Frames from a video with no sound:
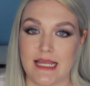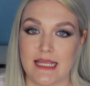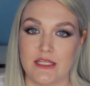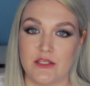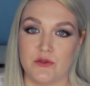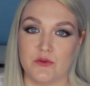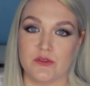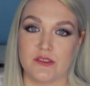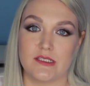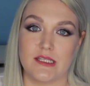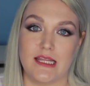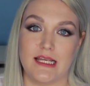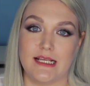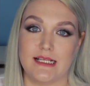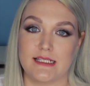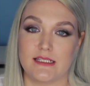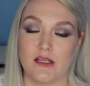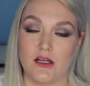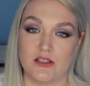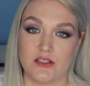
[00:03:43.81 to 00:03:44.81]
I use
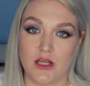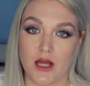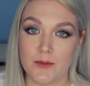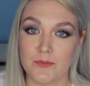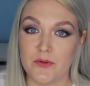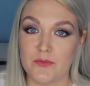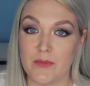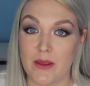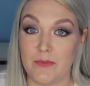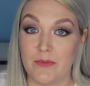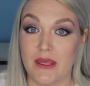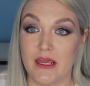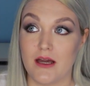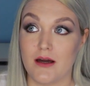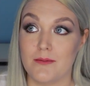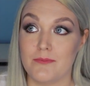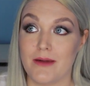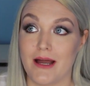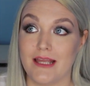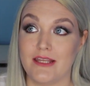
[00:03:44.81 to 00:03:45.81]
this on top of my
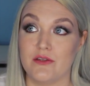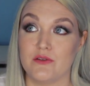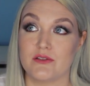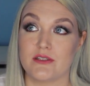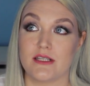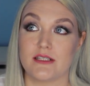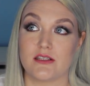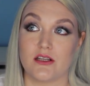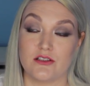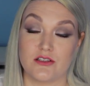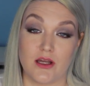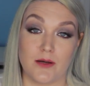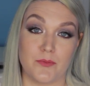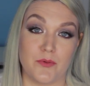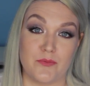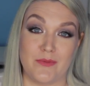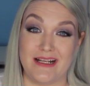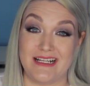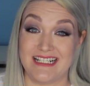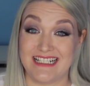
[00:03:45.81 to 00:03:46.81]
makeup. I use this on top
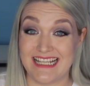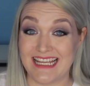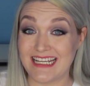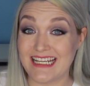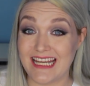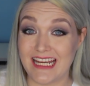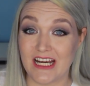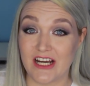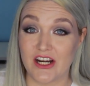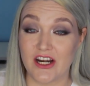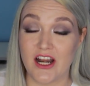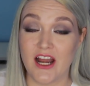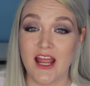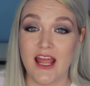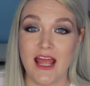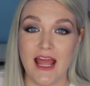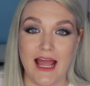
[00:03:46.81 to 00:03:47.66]
of my skincare.